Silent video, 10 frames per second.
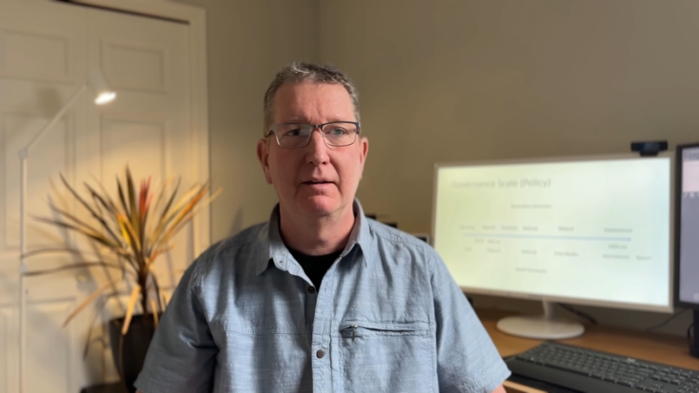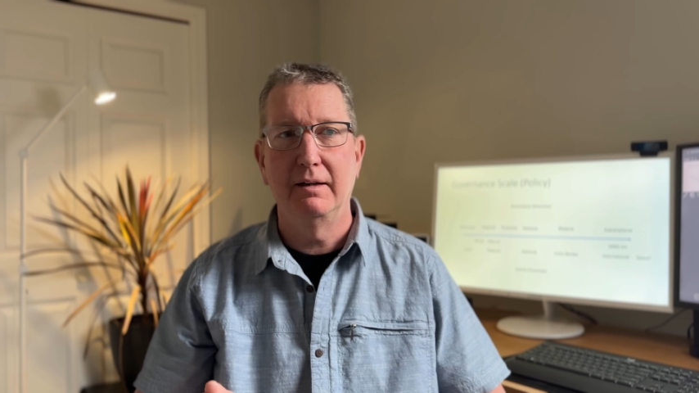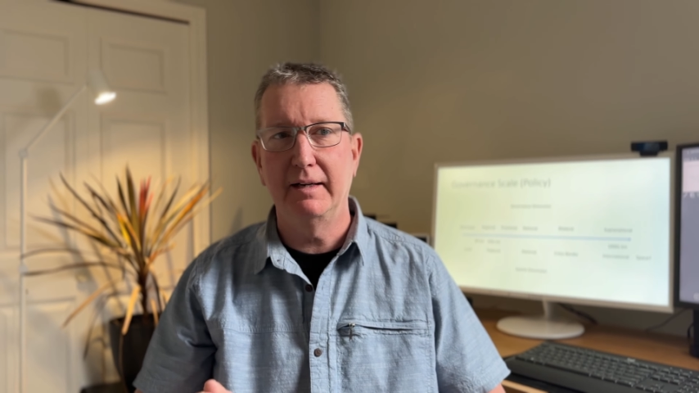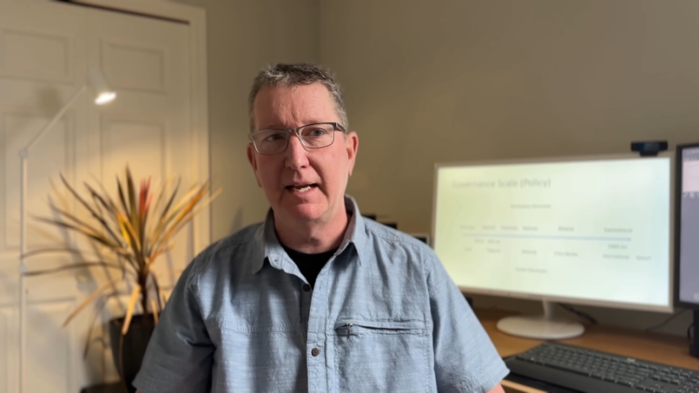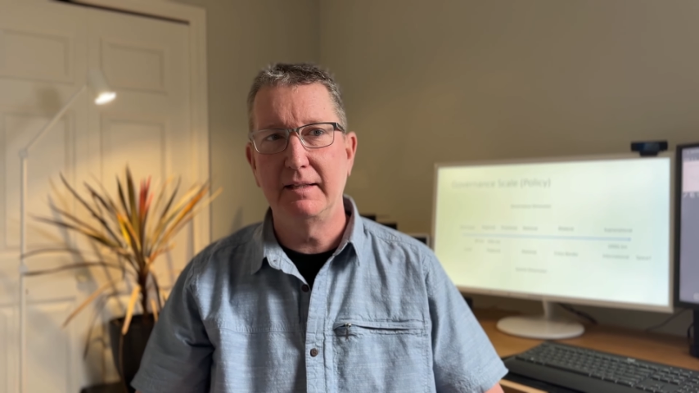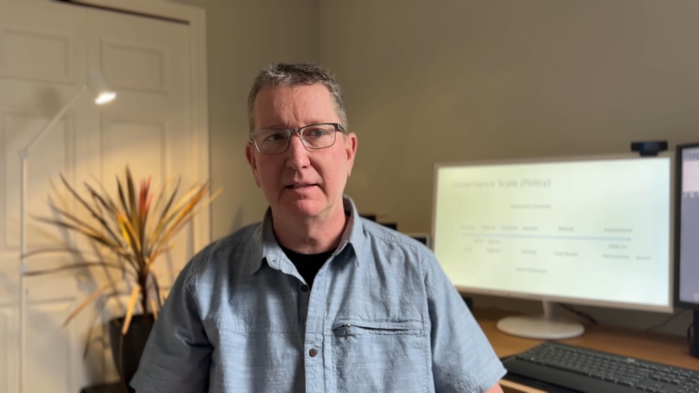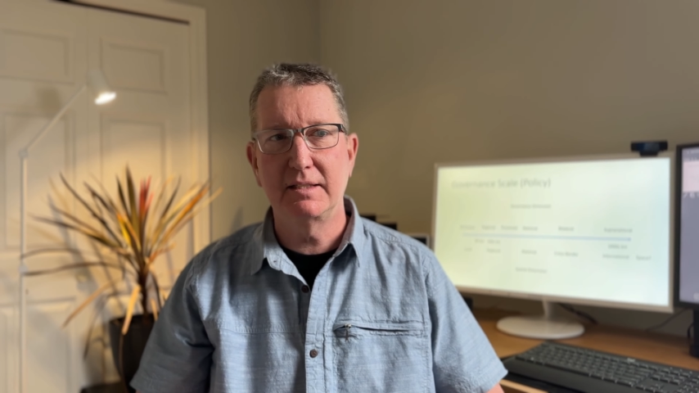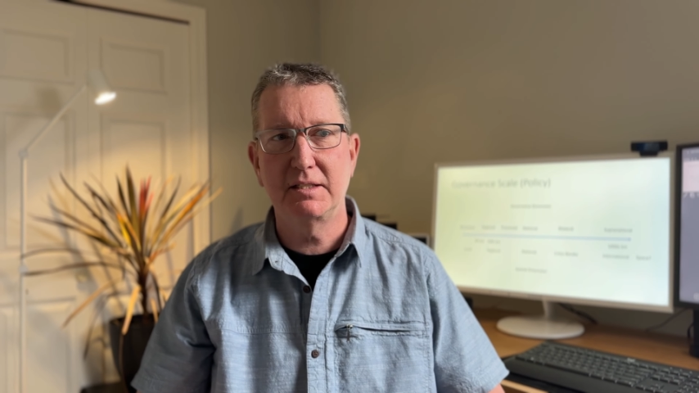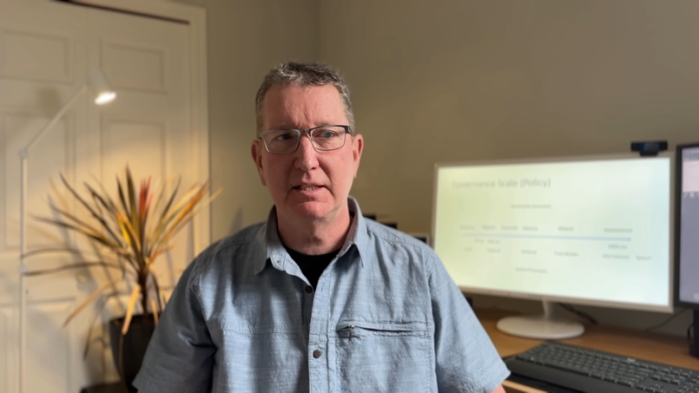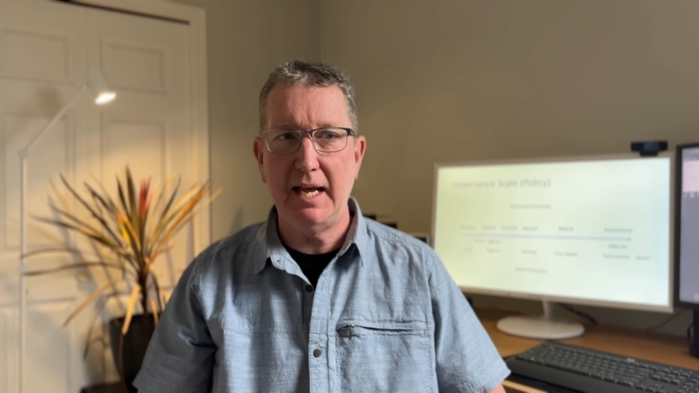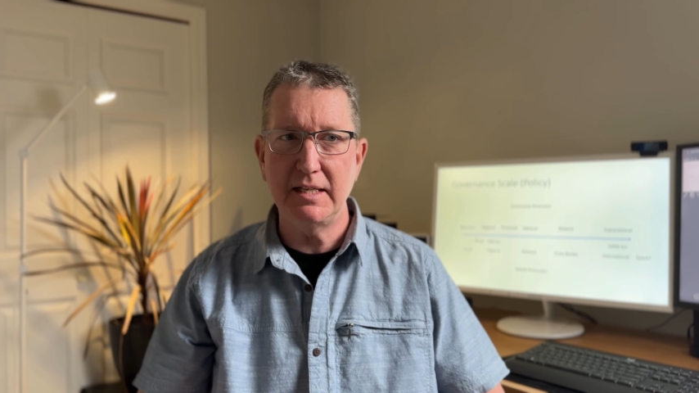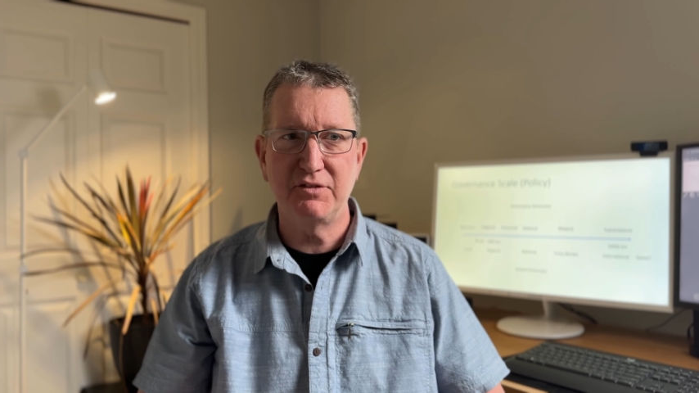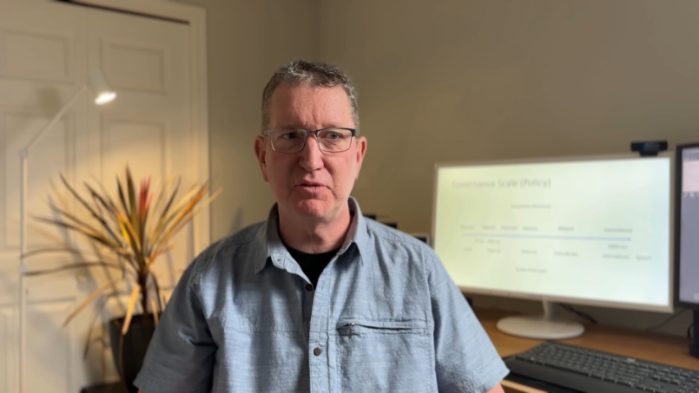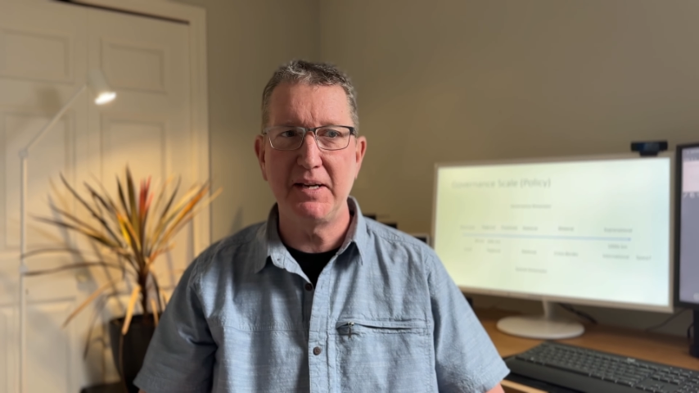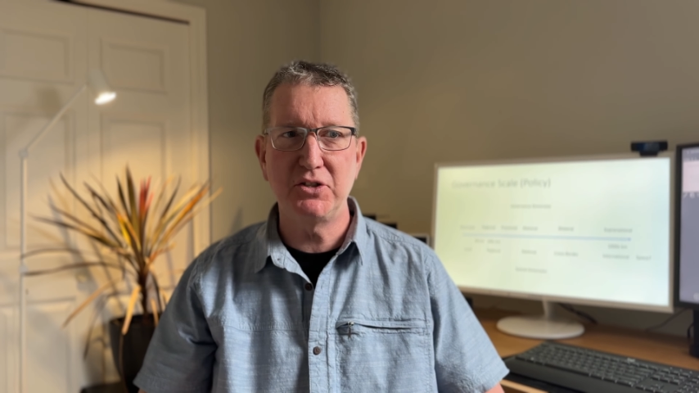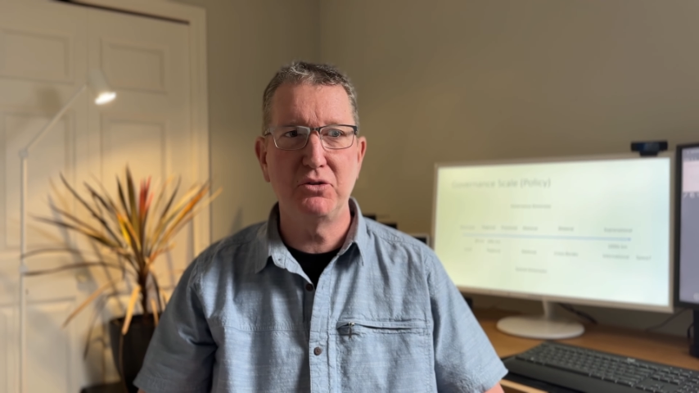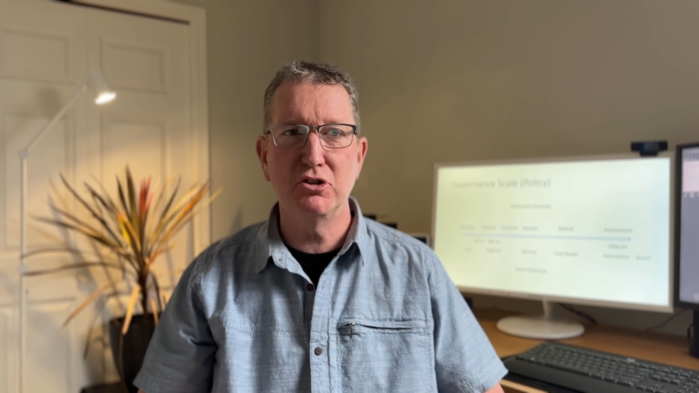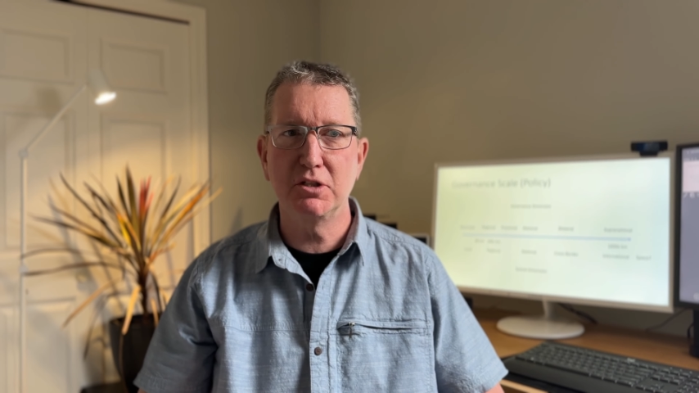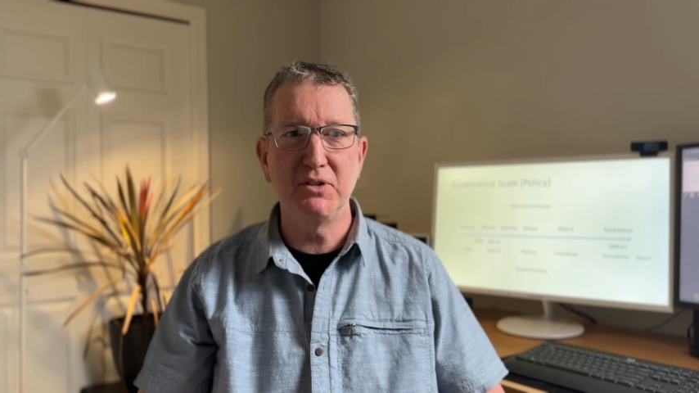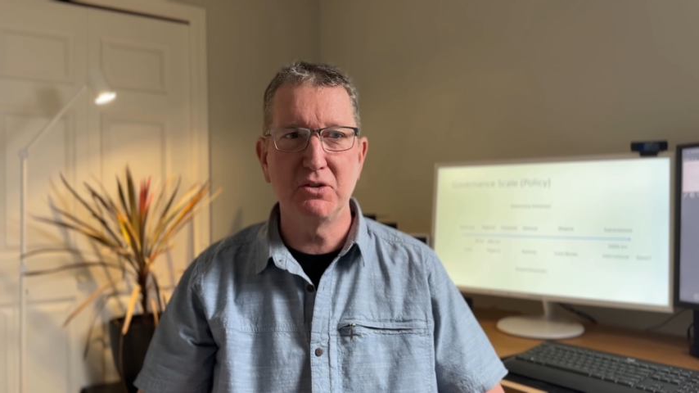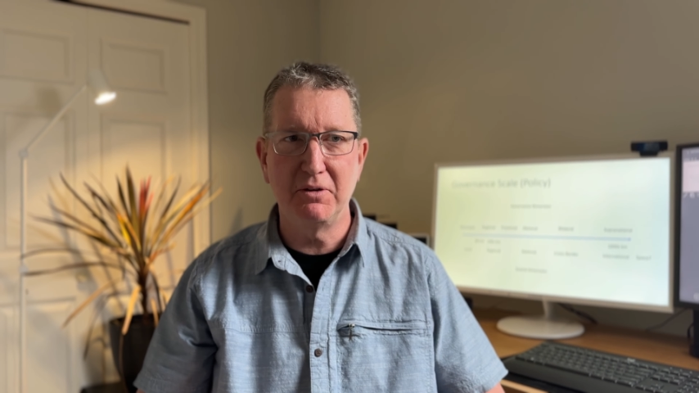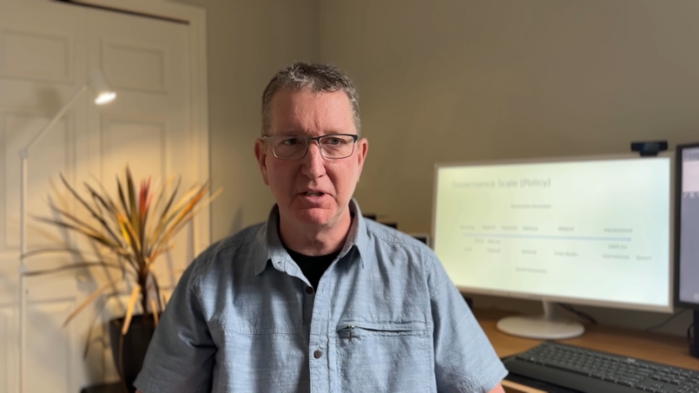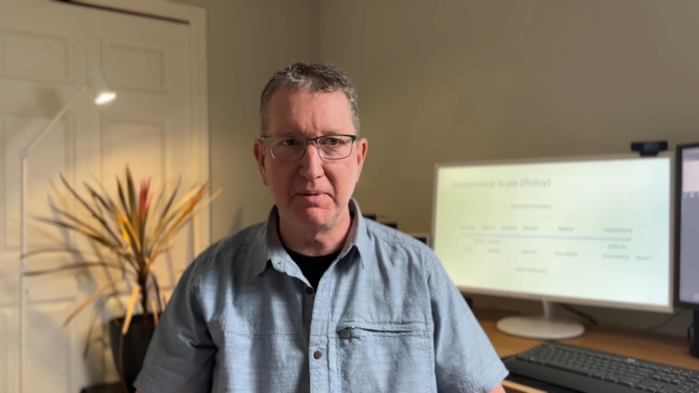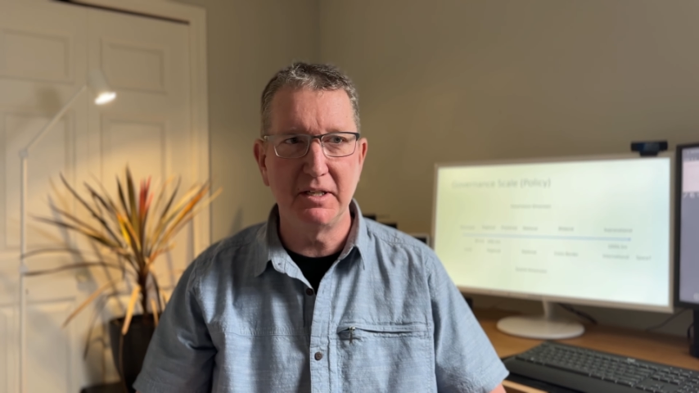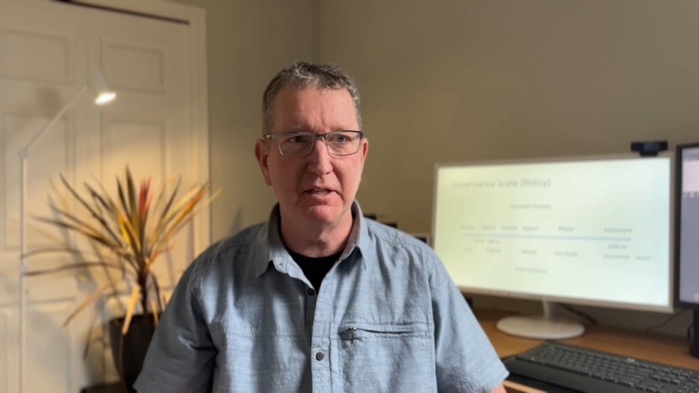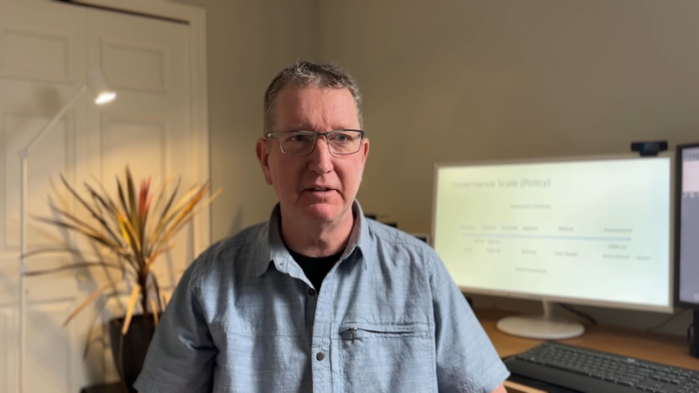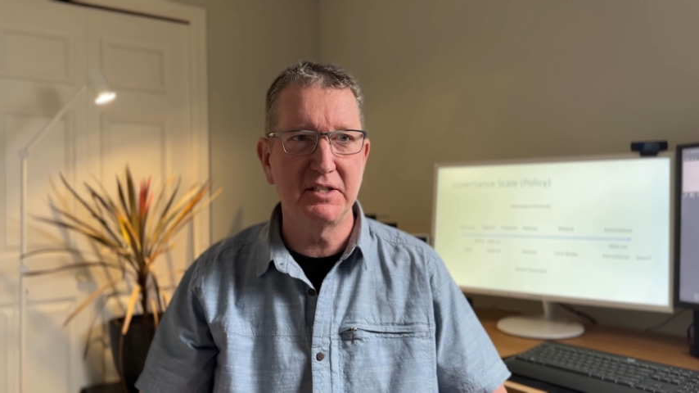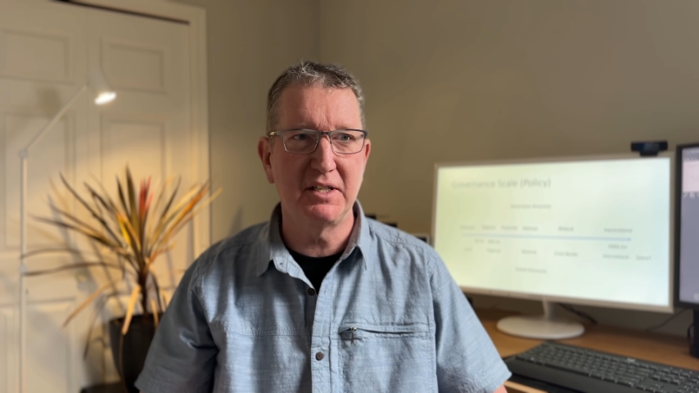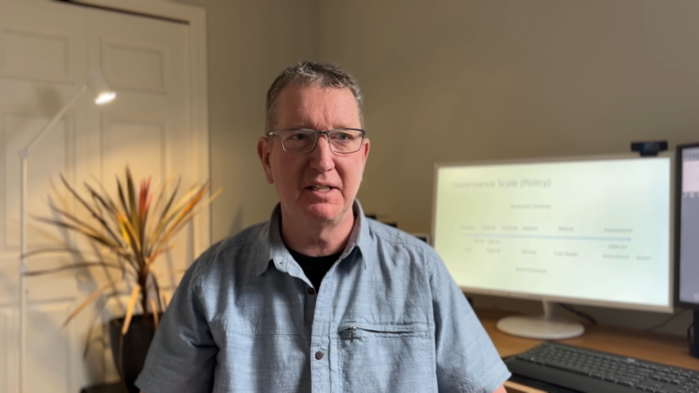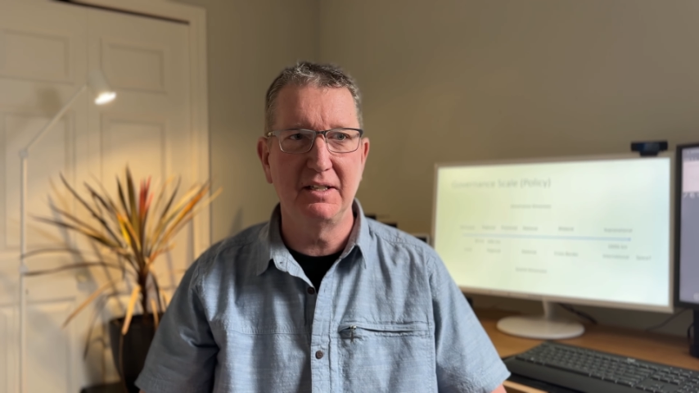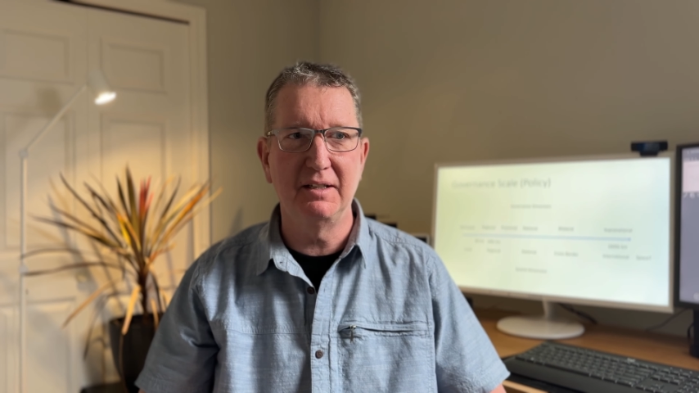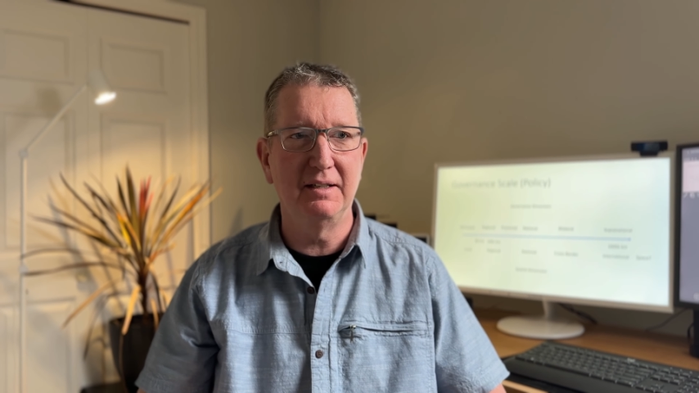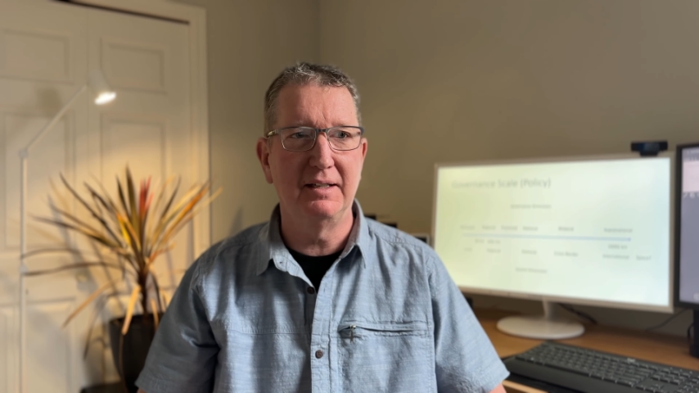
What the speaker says: Again, this case of space tourism is going to be interesting